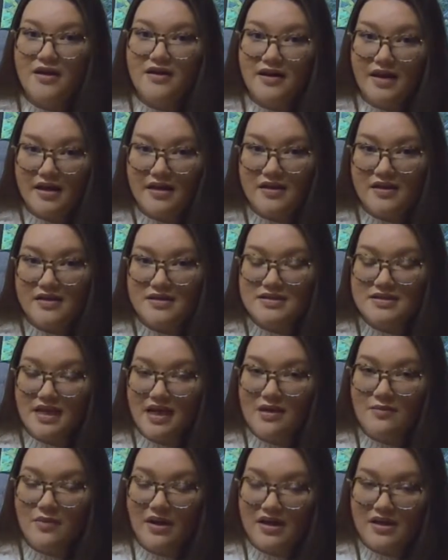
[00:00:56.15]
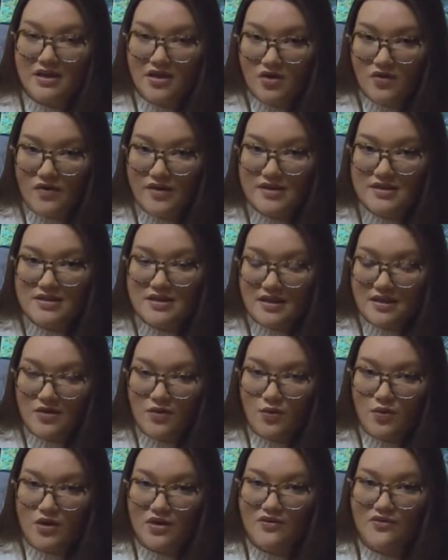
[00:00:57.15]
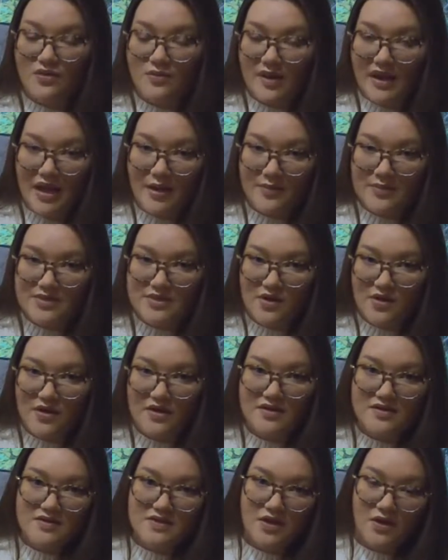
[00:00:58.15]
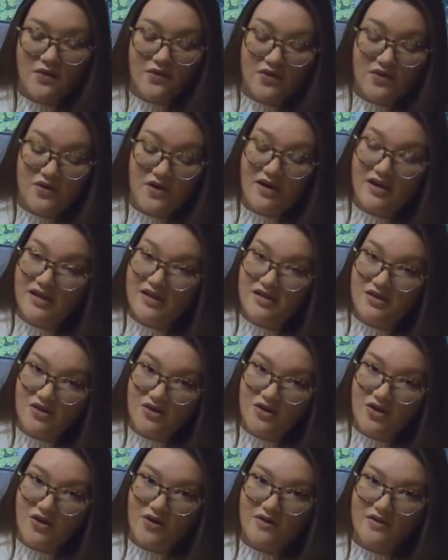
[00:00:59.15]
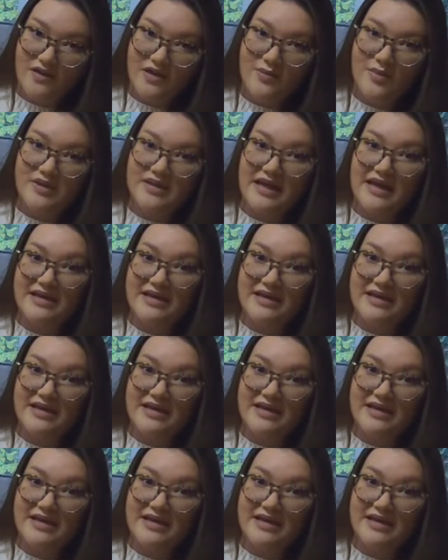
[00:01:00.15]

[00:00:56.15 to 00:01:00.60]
necklace and my earrings that I ordered from Amazon. So they're not in here currently, but